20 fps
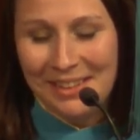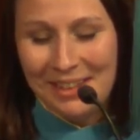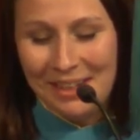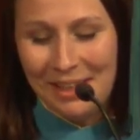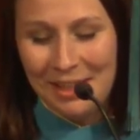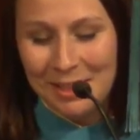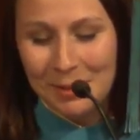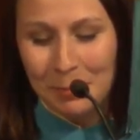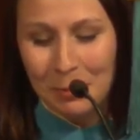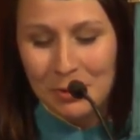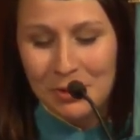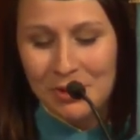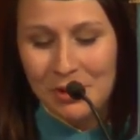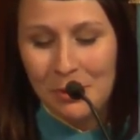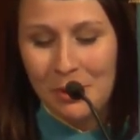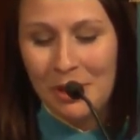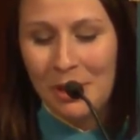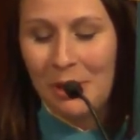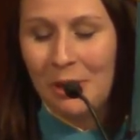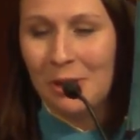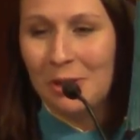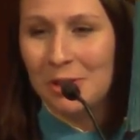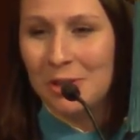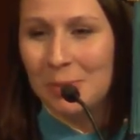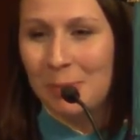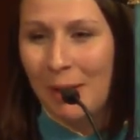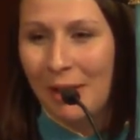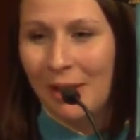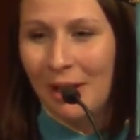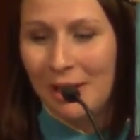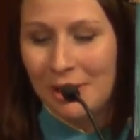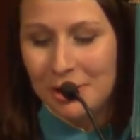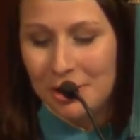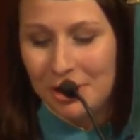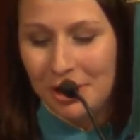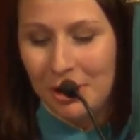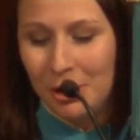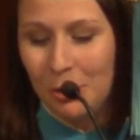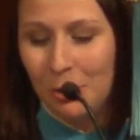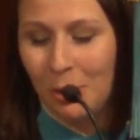is pursuing hers by
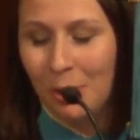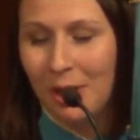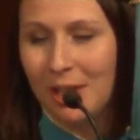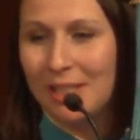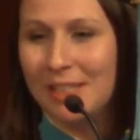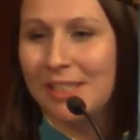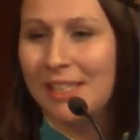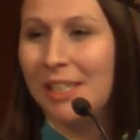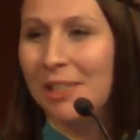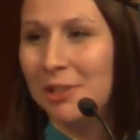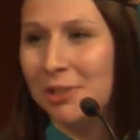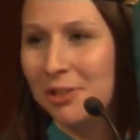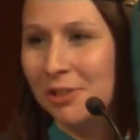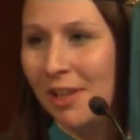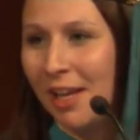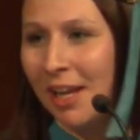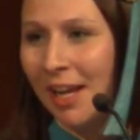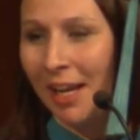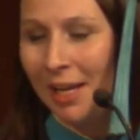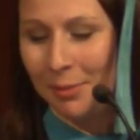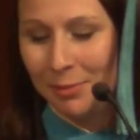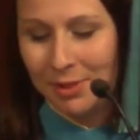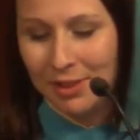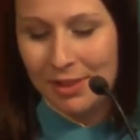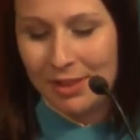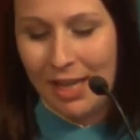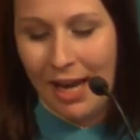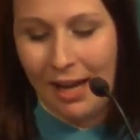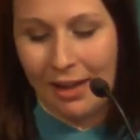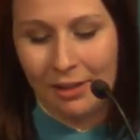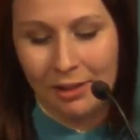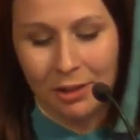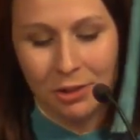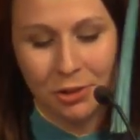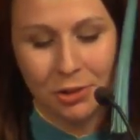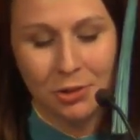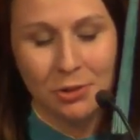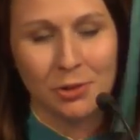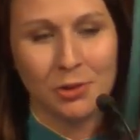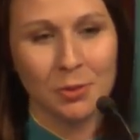launching a new organization that aims to tackle
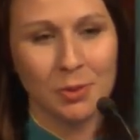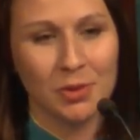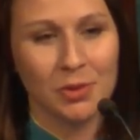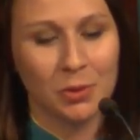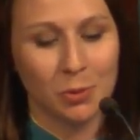issues with